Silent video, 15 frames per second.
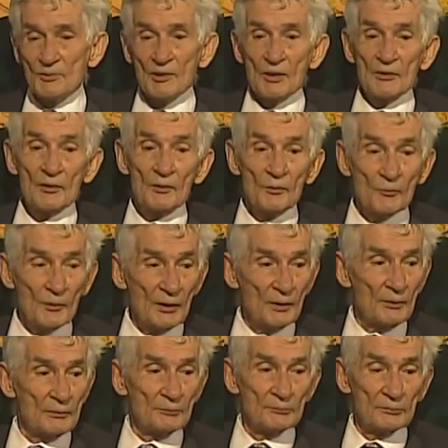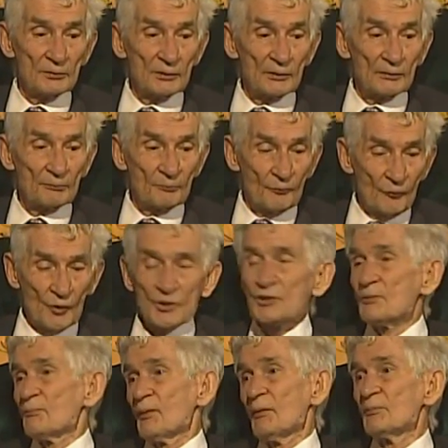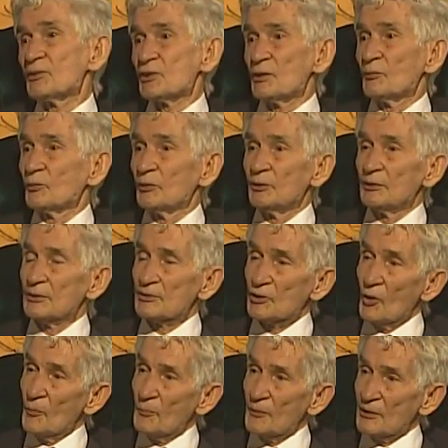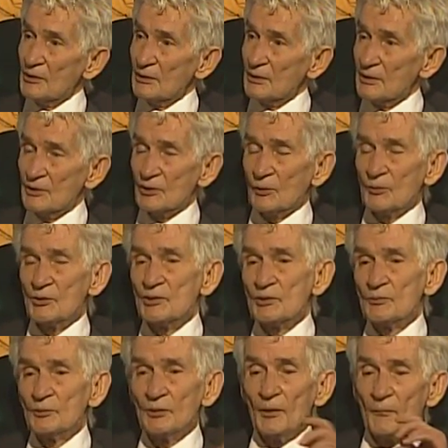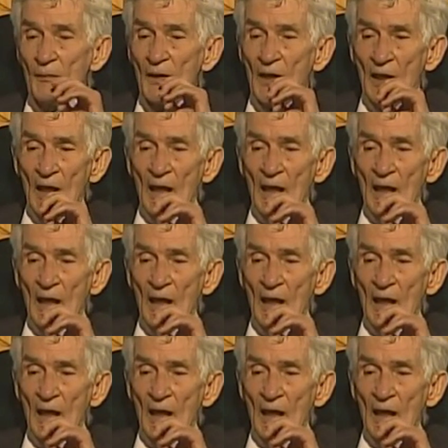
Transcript: So I thought, oh, well, the Christian publishing world is open to this, the Christian world.